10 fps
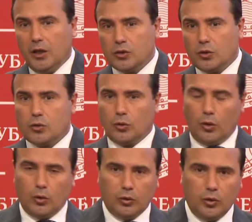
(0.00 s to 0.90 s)
The
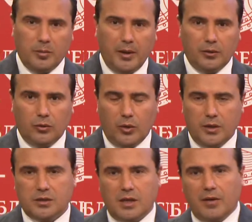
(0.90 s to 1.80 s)
short name
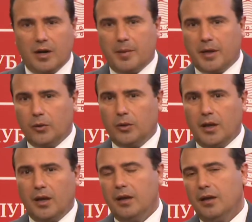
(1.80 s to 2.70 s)
is the
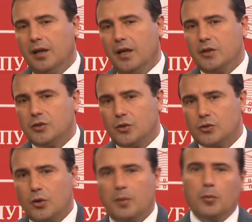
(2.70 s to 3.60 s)
same as the
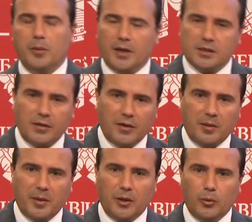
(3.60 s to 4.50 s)
long name. North
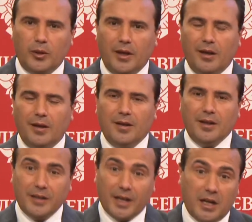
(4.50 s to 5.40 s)
Macedonia
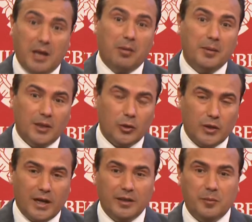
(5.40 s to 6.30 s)
is the same with
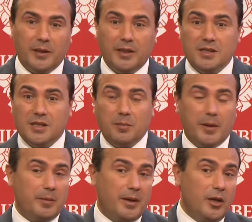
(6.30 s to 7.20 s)
Republic of North
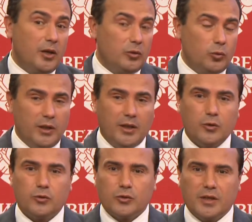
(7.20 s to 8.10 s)
Macedonia. We
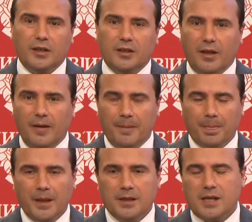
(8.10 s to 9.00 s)
have no
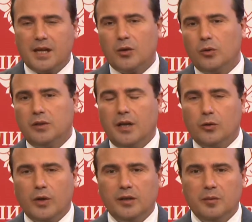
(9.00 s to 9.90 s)
territorial
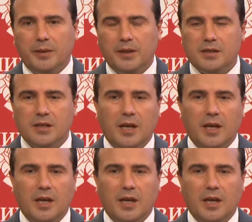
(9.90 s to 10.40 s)
pretensions for